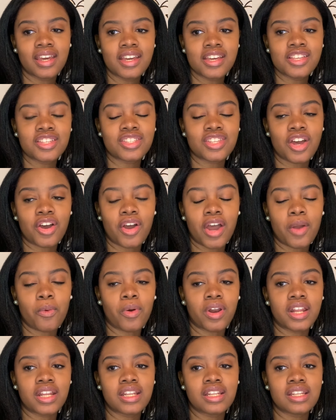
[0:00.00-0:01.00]
So I
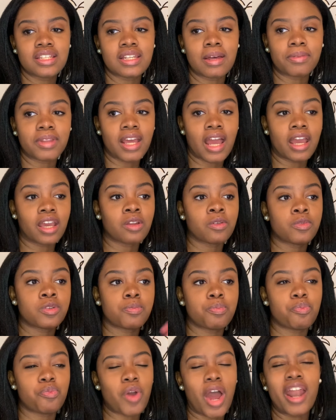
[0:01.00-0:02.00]
wanted something
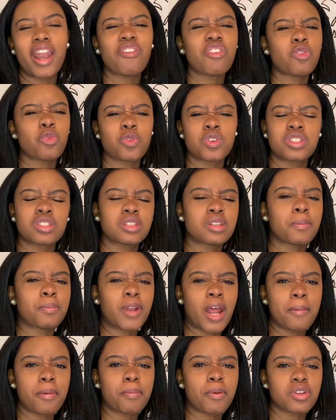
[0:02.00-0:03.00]
I never was the
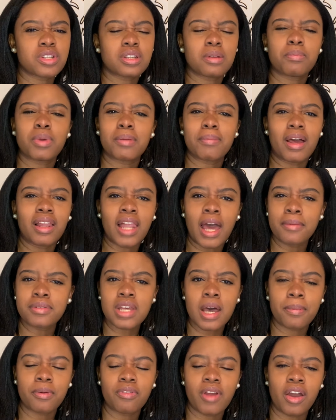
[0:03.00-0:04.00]
type of person to bring my
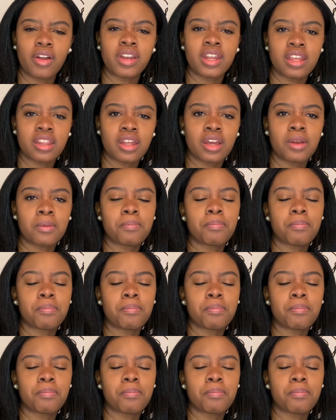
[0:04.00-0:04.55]
laptop around either,